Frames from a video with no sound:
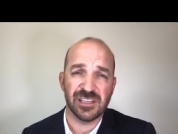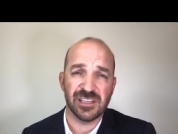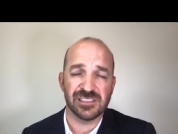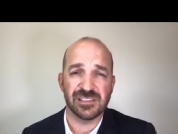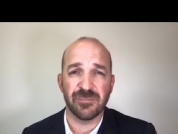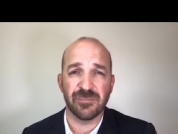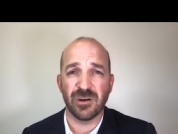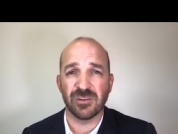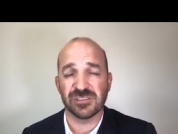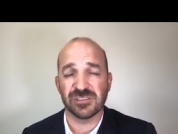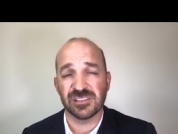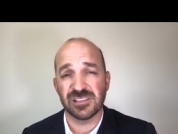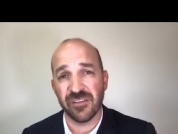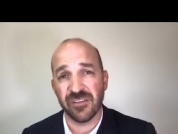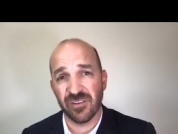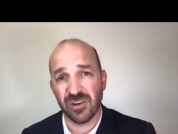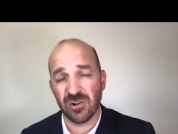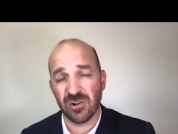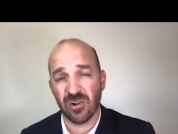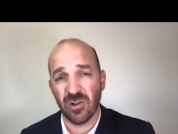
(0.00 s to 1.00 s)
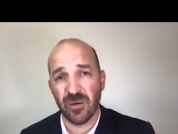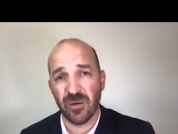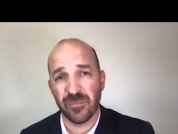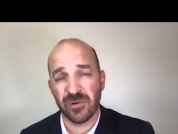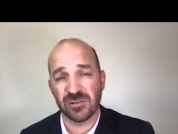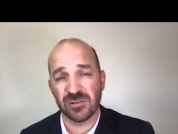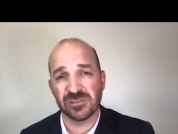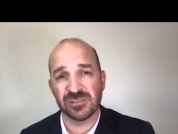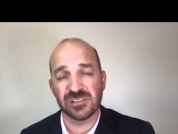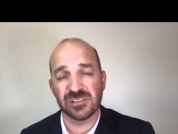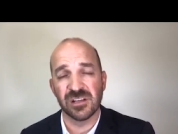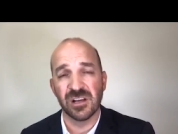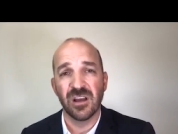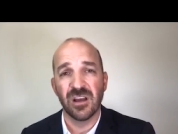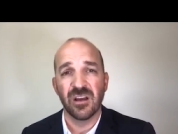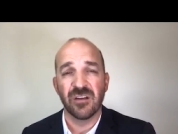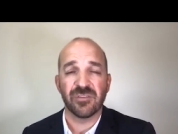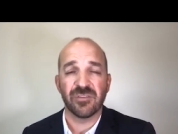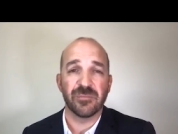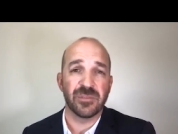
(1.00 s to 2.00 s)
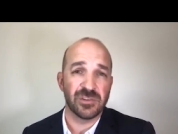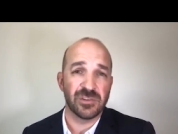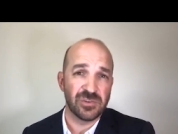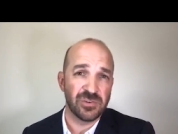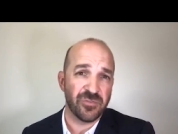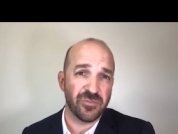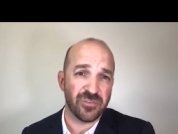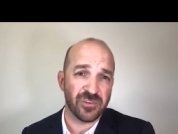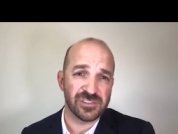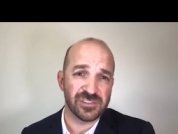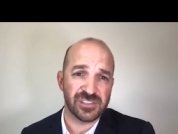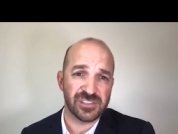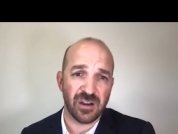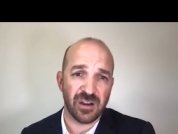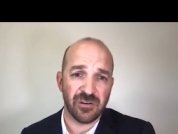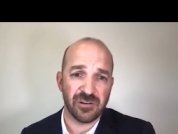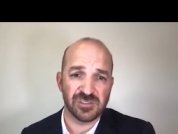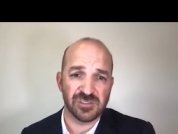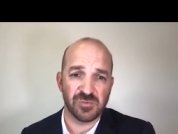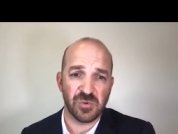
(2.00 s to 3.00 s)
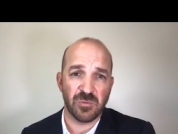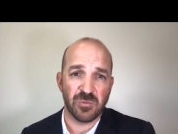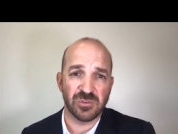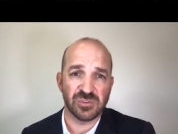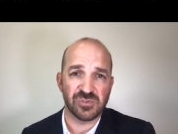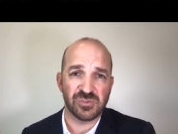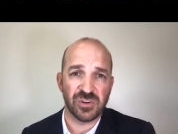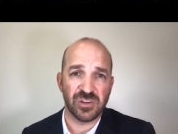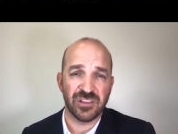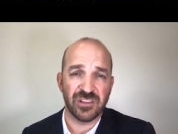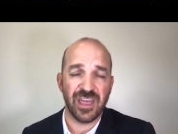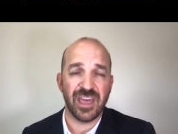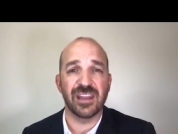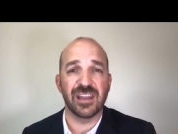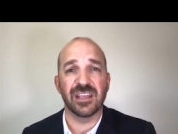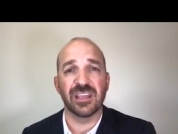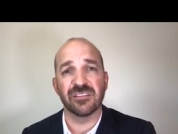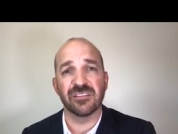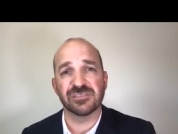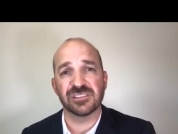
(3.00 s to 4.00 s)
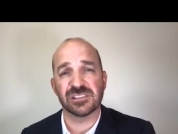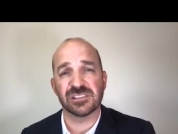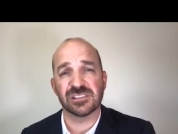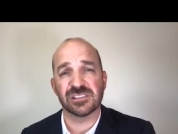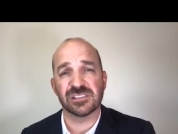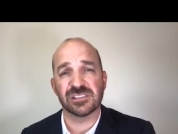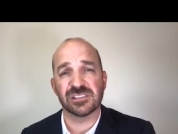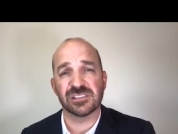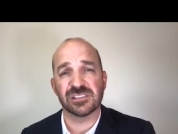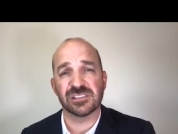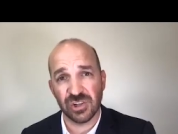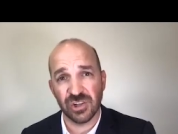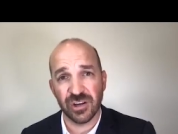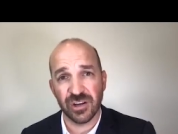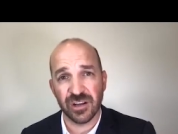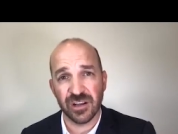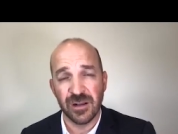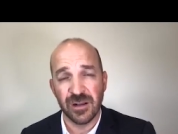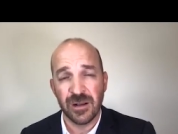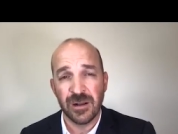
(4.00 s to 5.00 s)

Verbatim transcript: It's about seven kilometers from the two first areas we will drill, and it gives us the first look